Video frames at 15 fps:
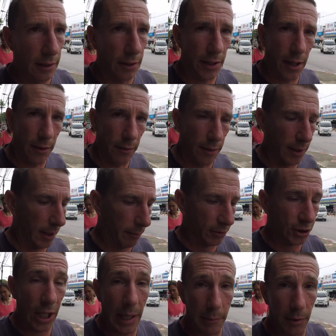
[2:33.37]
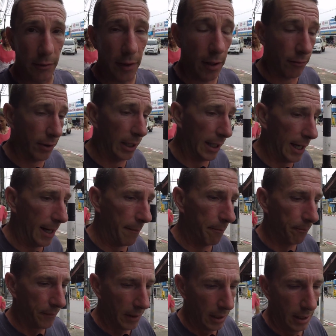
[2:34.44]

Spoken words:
and I'm ashamed of it. I really am.